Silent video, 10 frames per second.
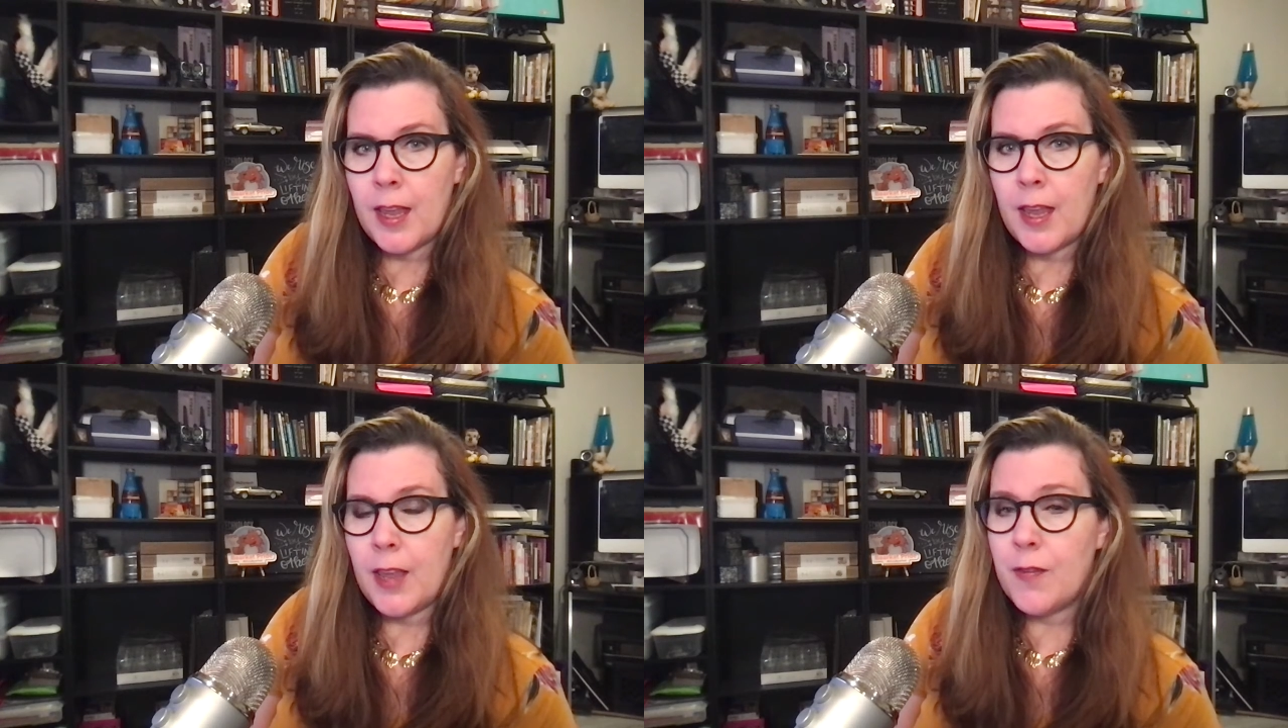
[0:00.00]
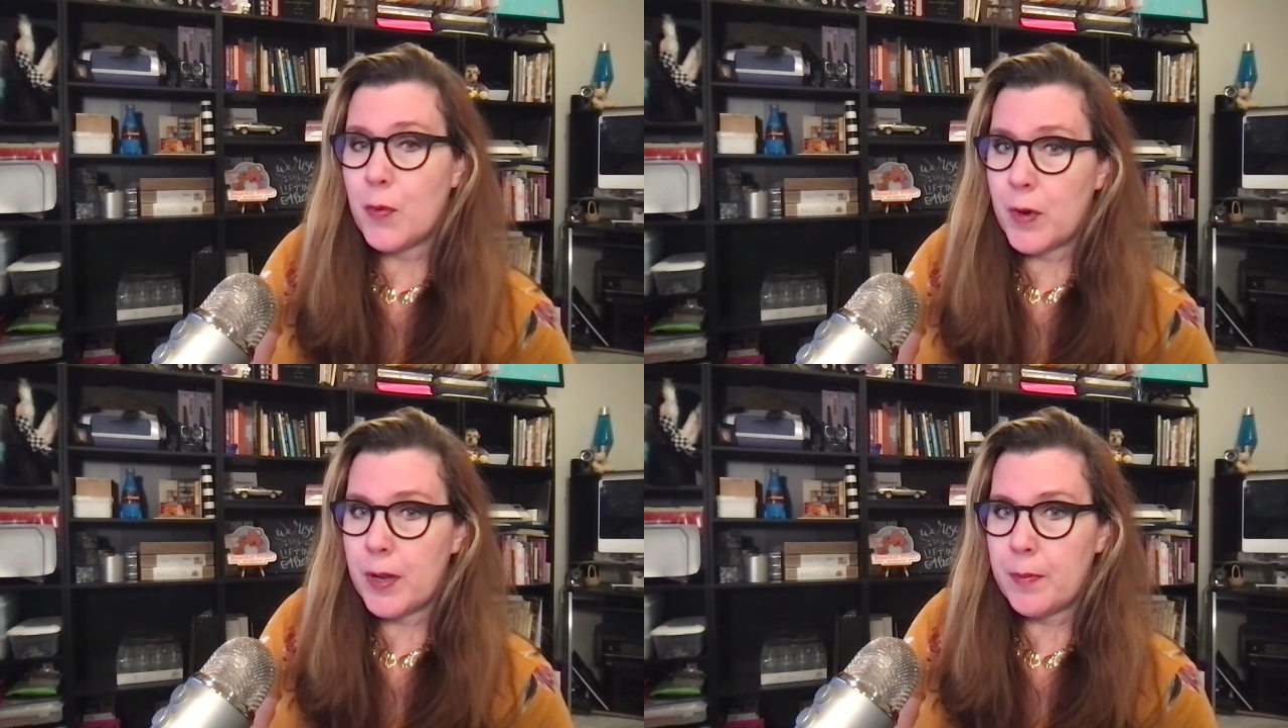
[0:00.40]
If you
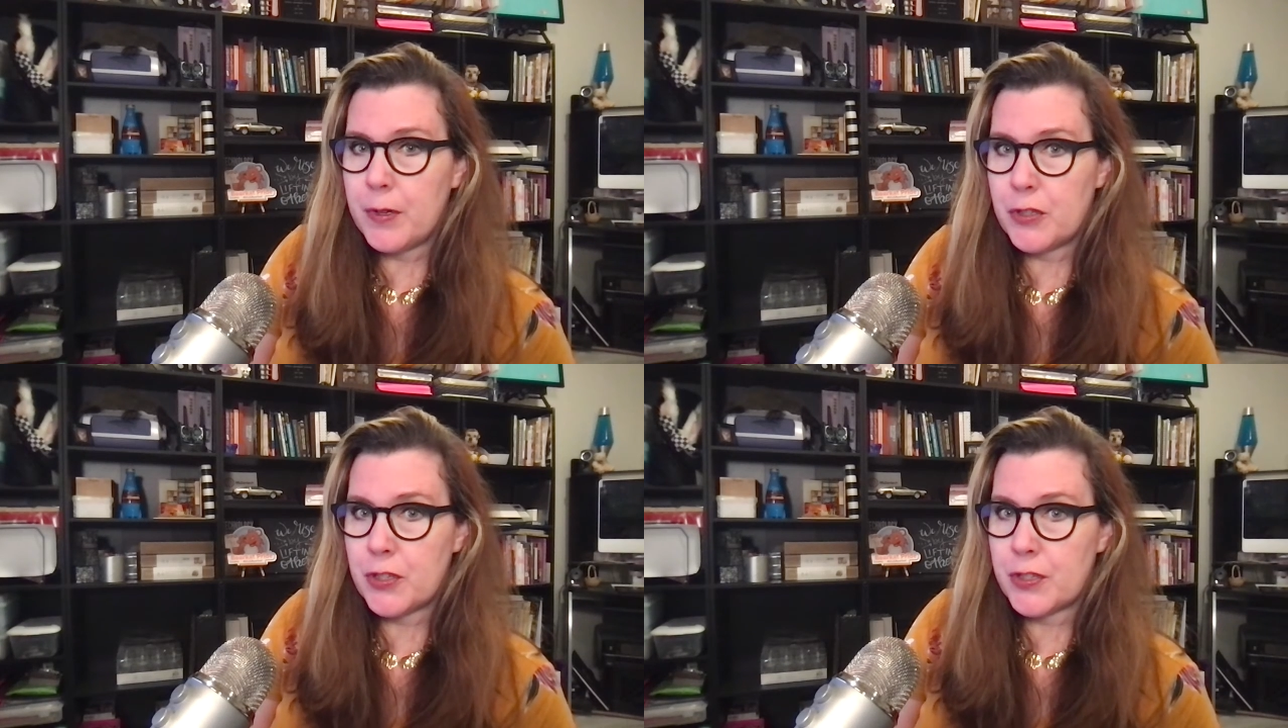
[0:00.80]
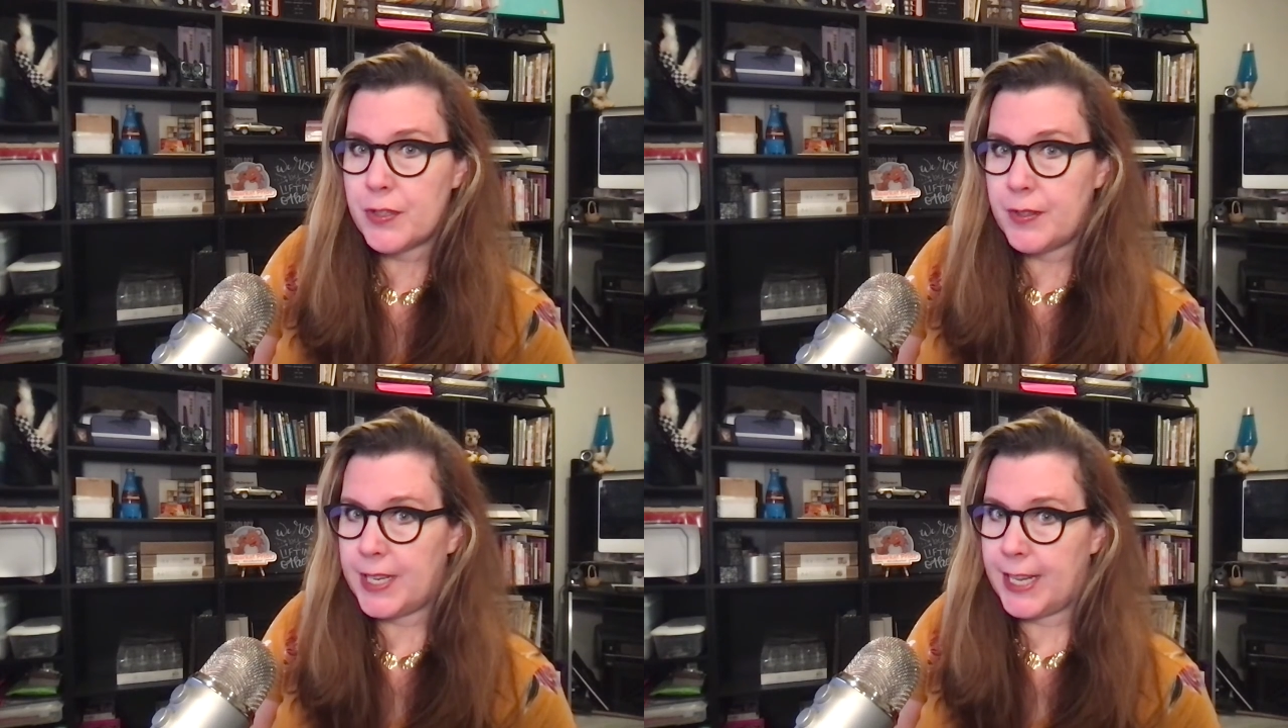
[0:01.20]
want to boost your
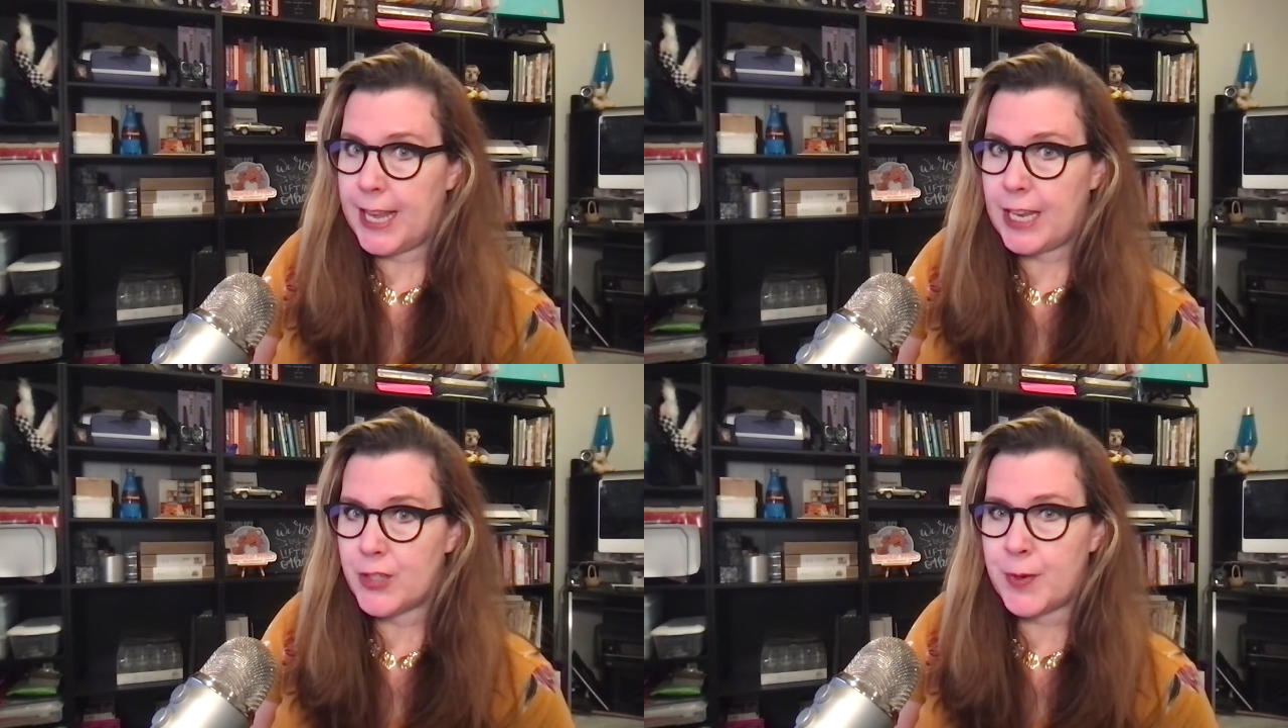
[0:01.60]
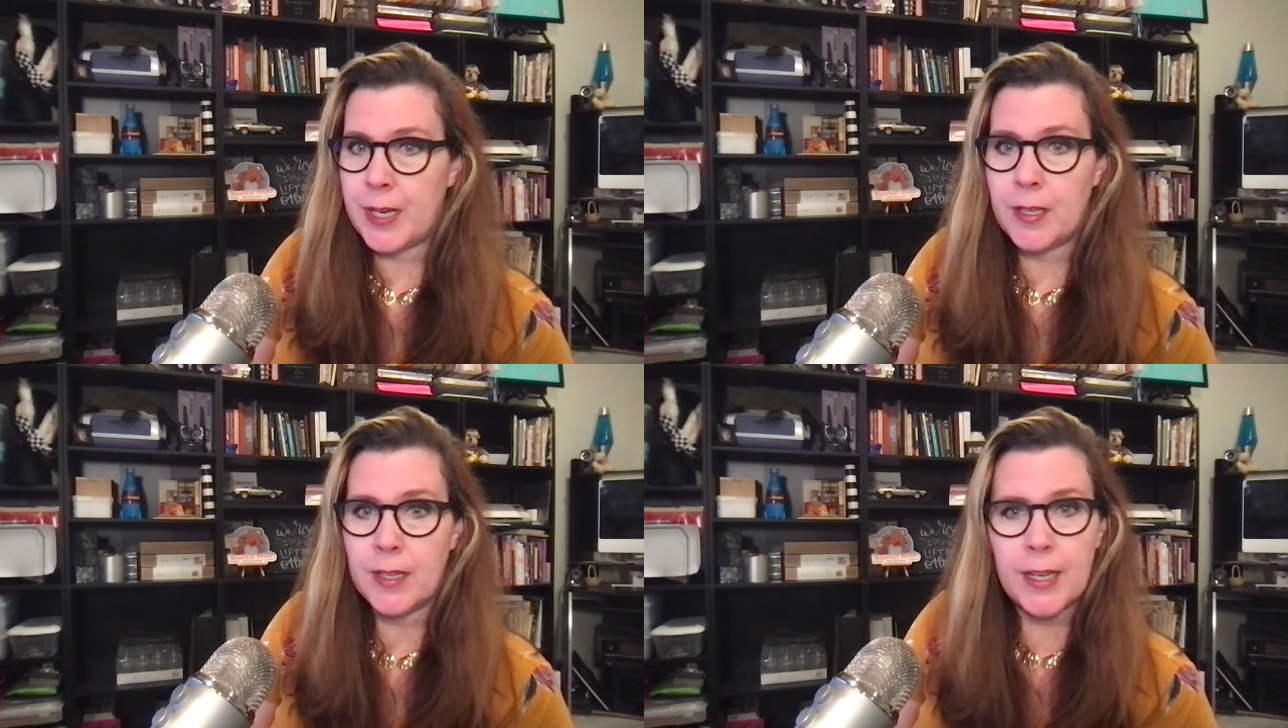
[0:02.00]
student engagement,